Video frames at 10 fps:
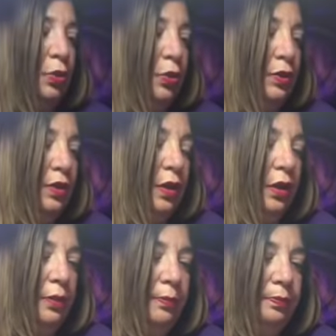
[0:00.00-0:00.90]
the word?
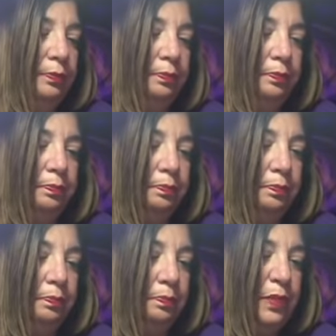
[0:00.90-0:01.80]
Um,
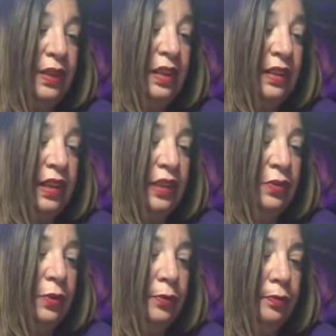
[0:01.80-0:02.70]

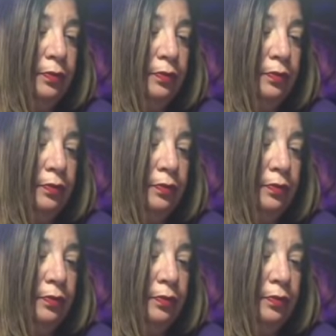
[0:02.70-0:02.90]
successful.